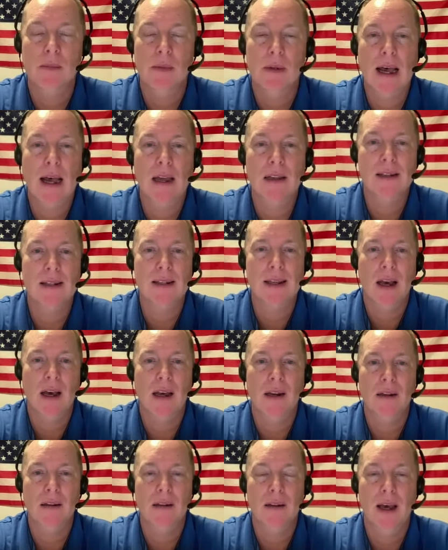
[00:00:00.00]

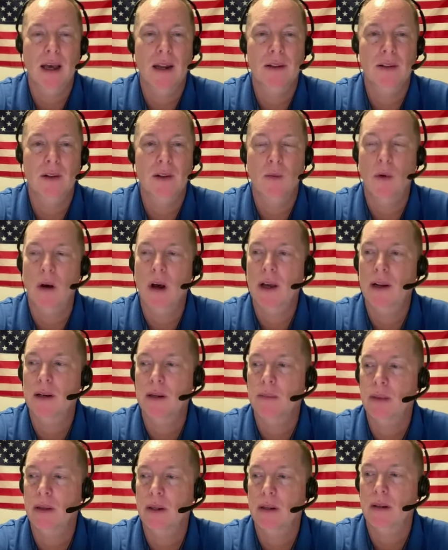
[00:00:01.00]
Asiana, not in the
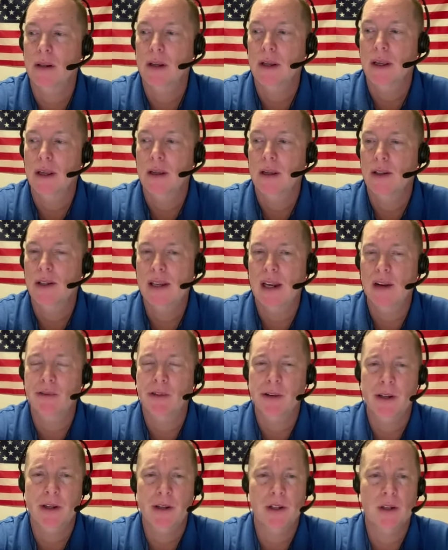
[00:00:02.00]
water, but
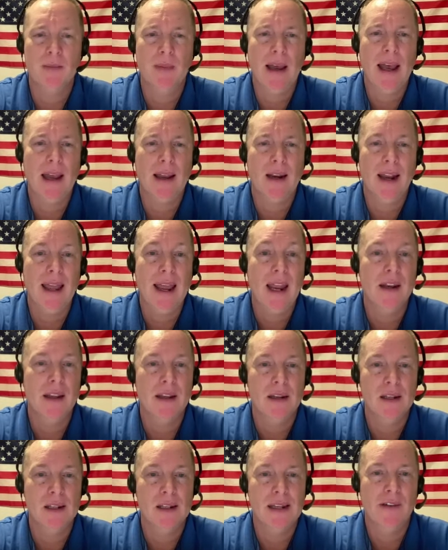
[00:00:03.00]
several years back,
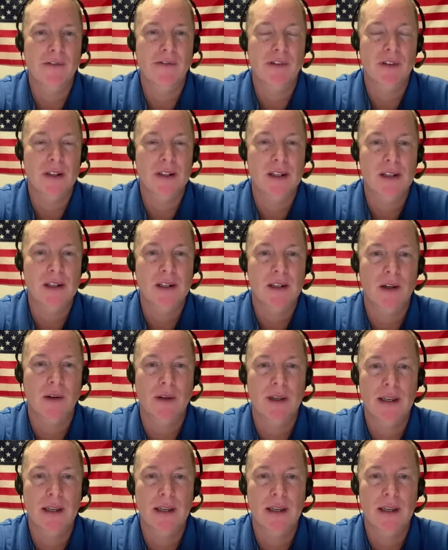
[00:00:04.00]
landing in San Francisco.